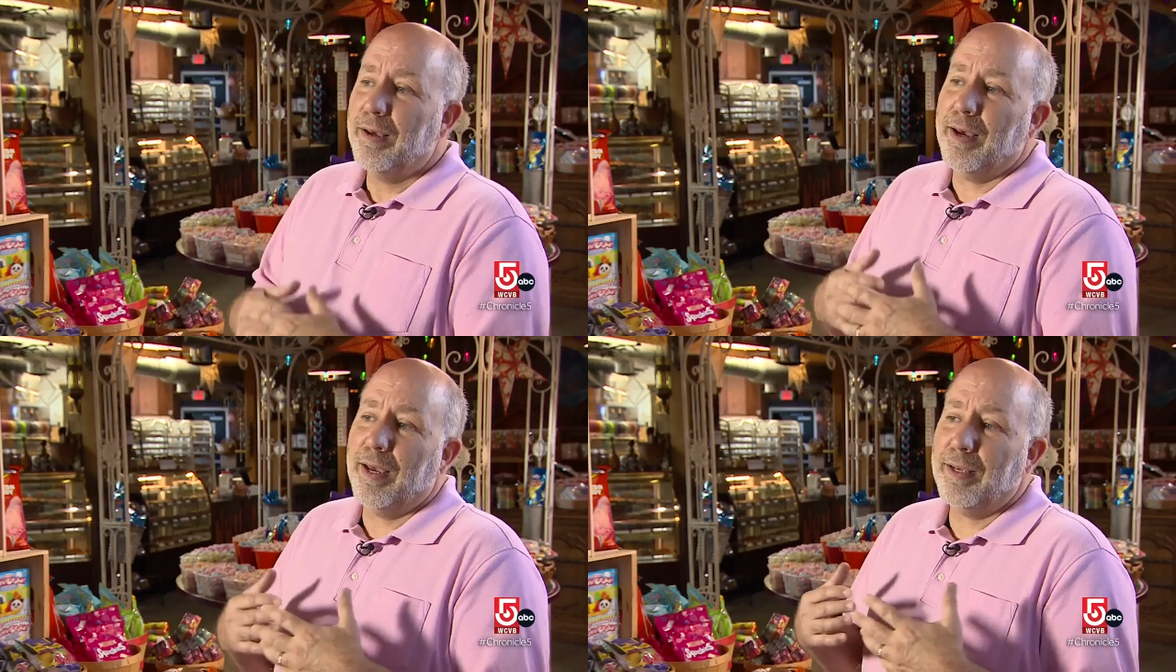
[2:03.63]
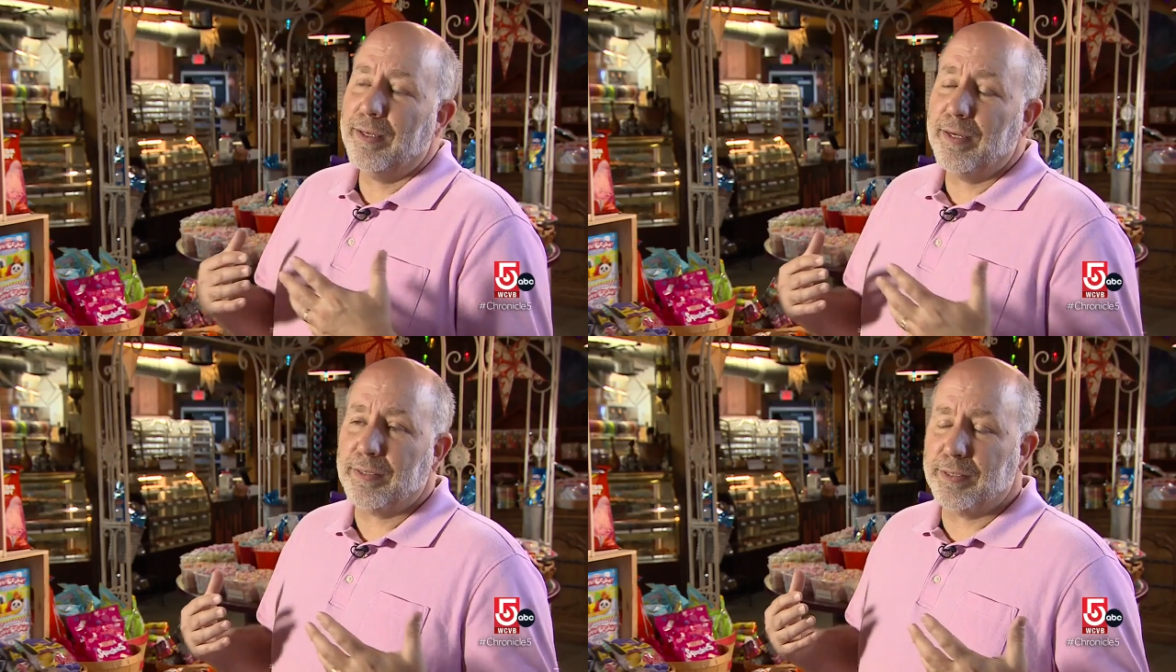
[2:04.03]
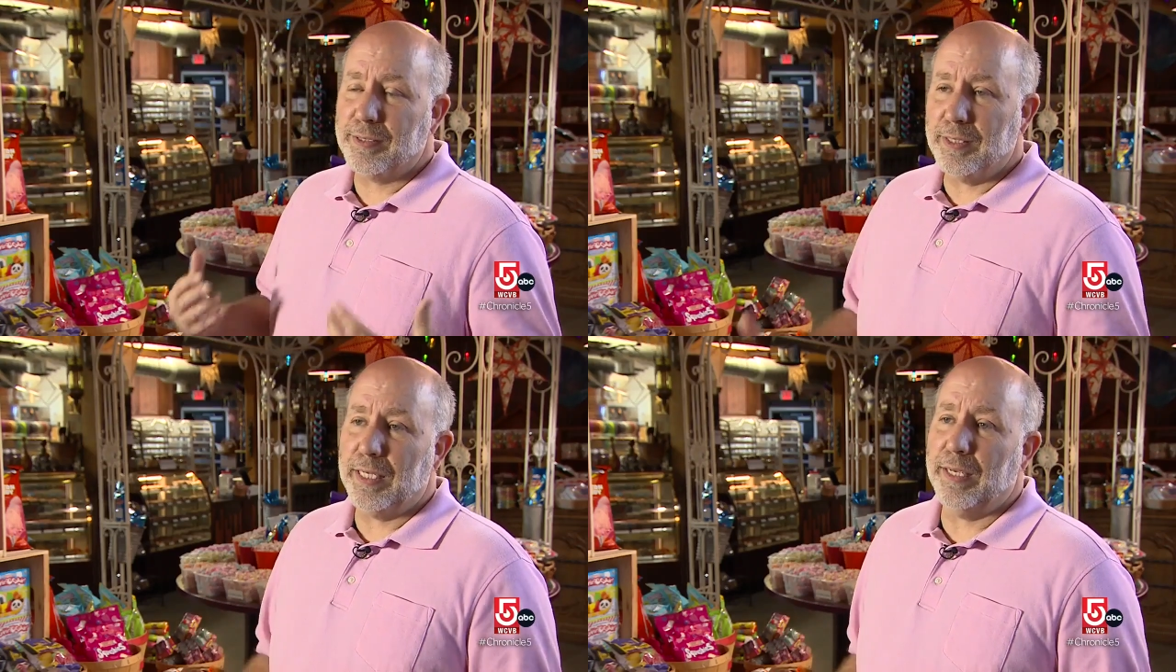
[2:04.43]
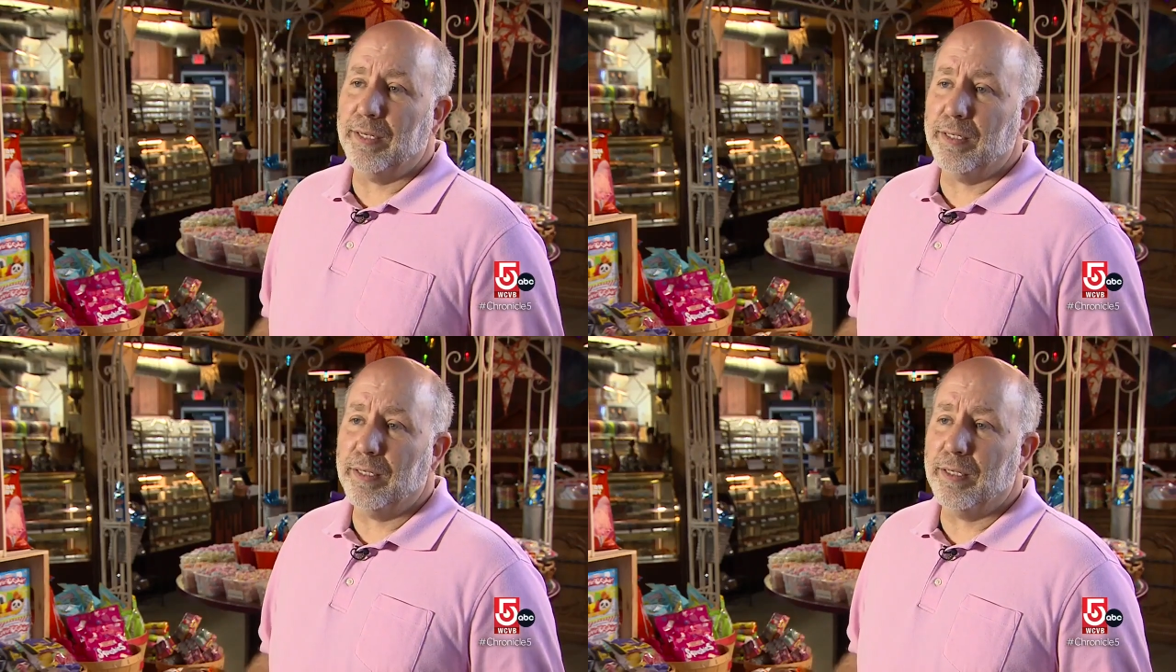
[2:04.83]
I got to see
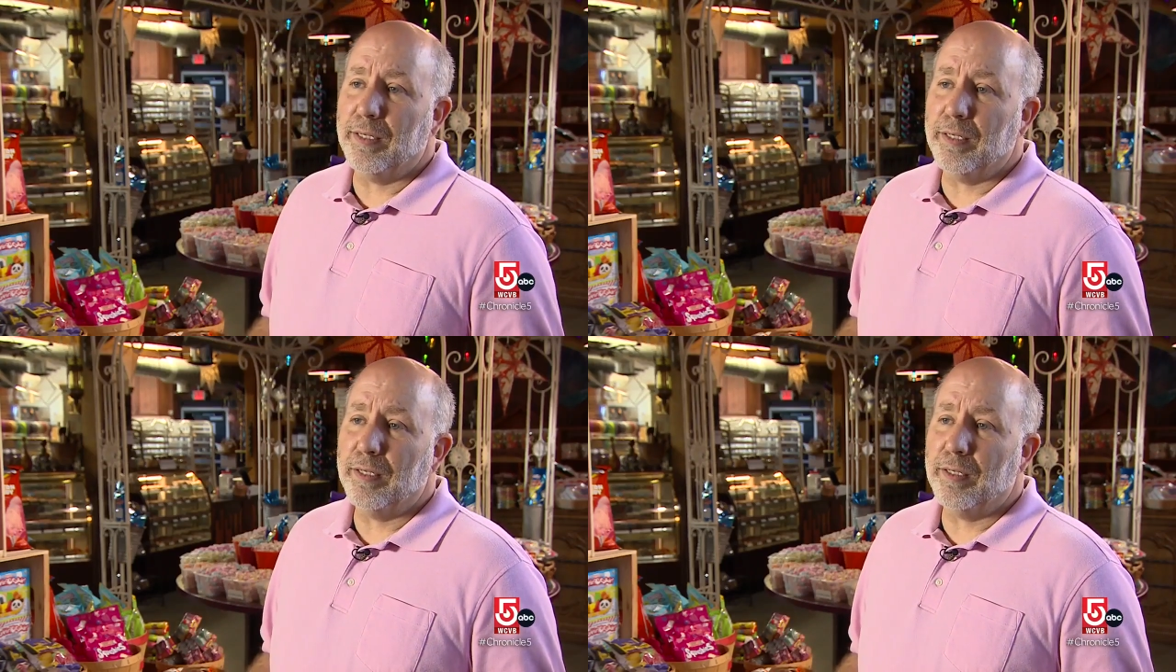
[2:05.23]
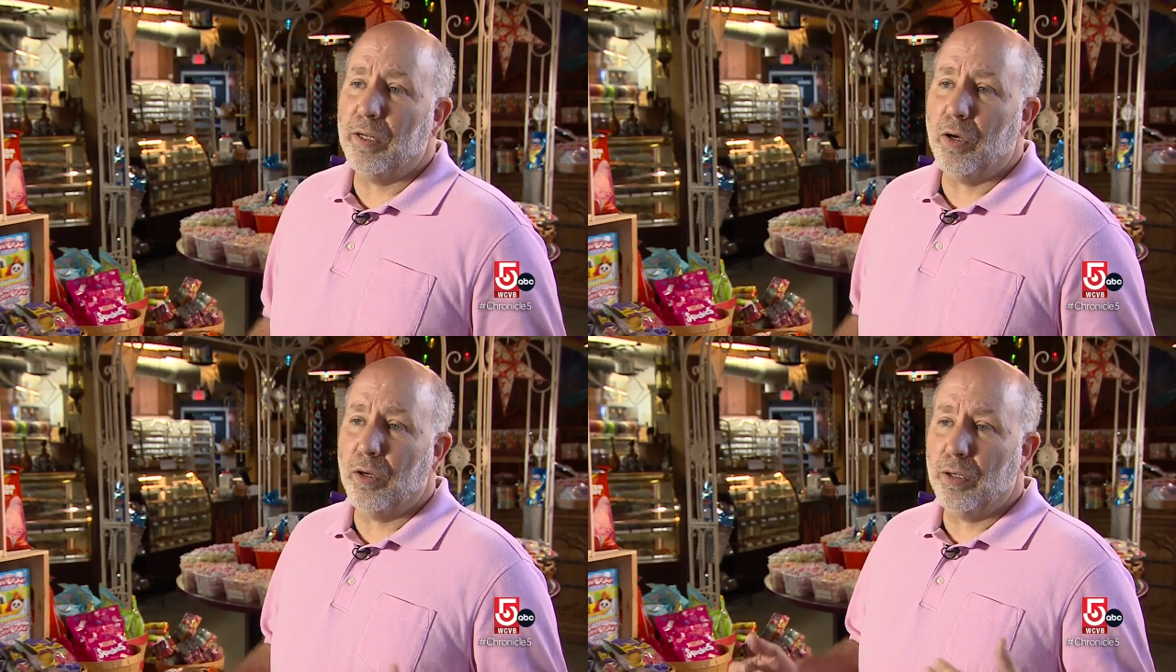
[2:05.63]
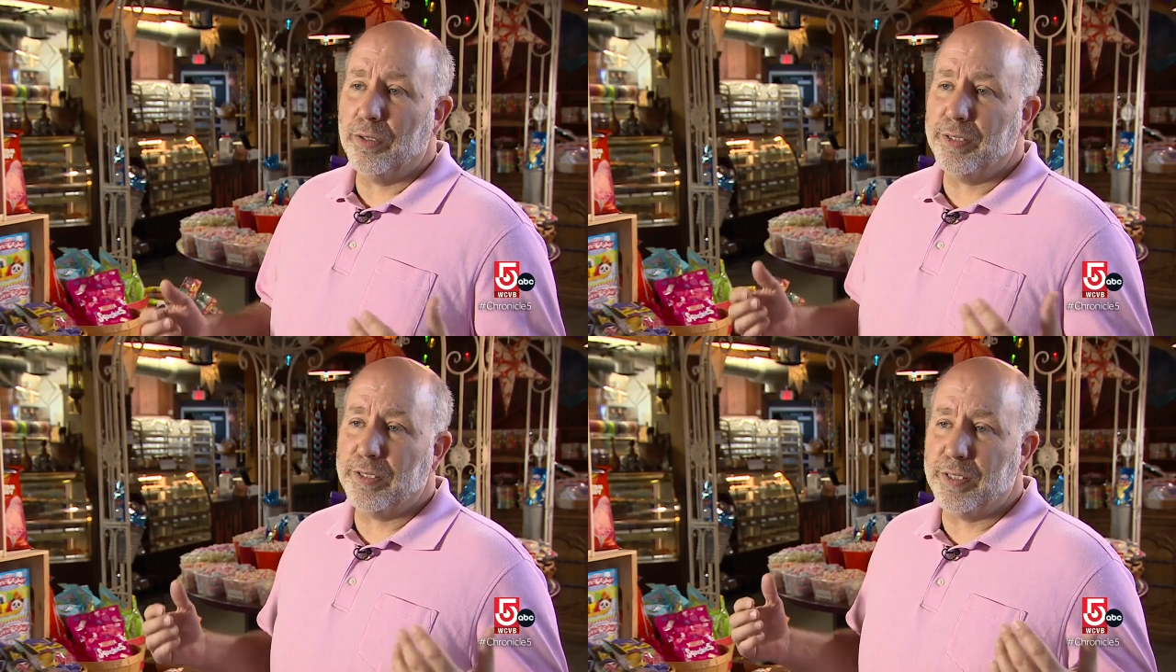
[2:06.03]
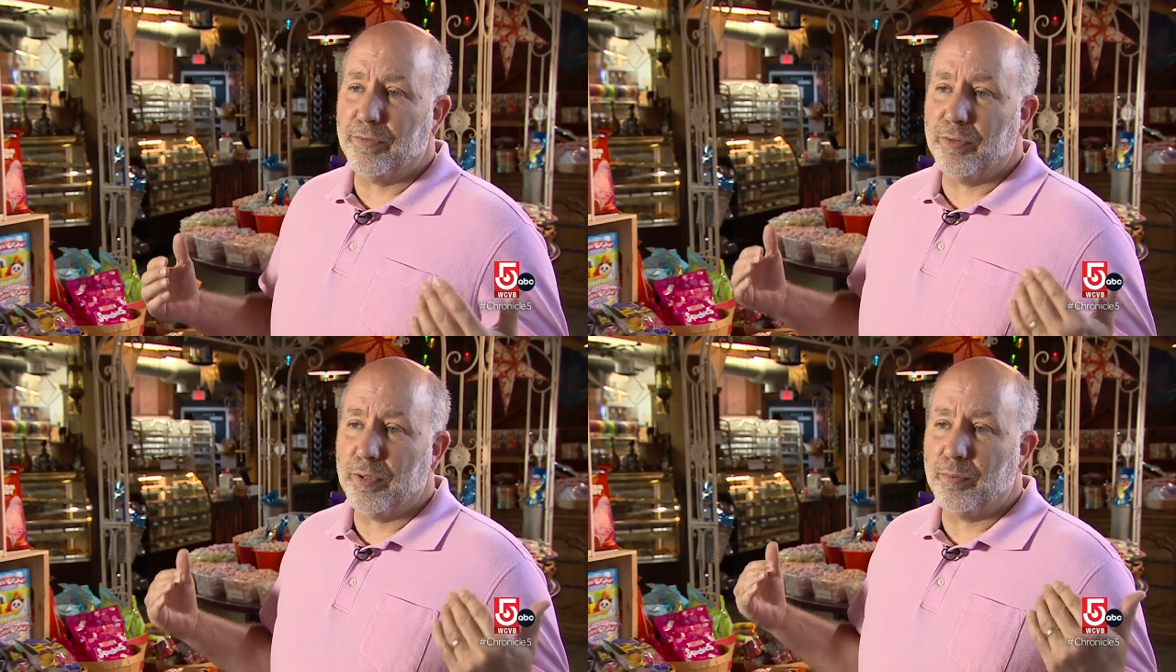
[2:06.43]
candy in all these
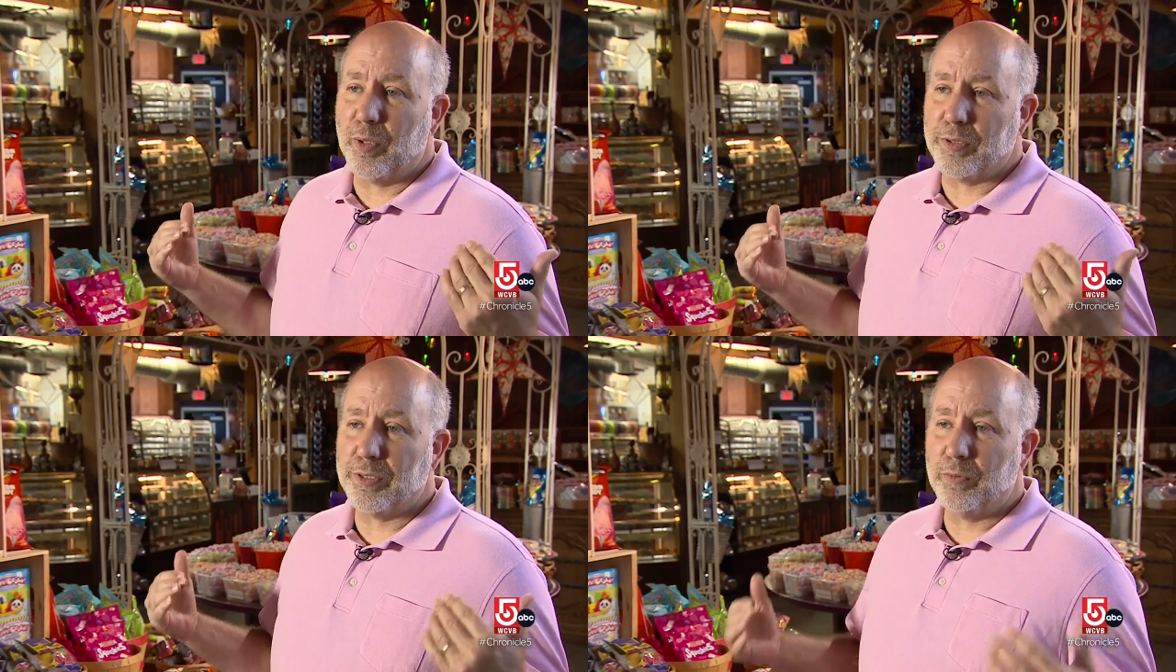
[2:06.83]
different parts of